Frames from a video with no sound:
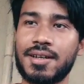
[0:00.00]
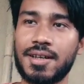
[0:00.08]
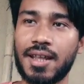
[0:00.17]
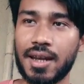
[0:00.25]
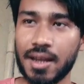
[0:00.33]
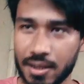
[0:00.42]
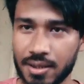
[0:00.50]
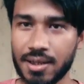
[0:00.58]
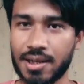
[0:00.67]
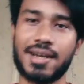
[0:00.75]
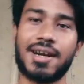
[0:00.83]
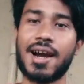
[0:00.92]
Hanani
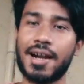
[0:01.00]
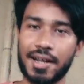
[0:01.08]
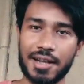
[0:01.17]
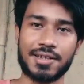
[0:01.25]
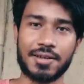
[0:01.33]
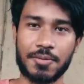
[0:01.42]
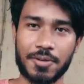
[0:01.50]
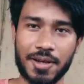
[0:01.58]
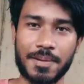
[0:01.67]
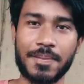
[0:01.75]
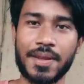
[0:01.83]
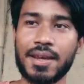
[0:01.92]
handung articles are, okay?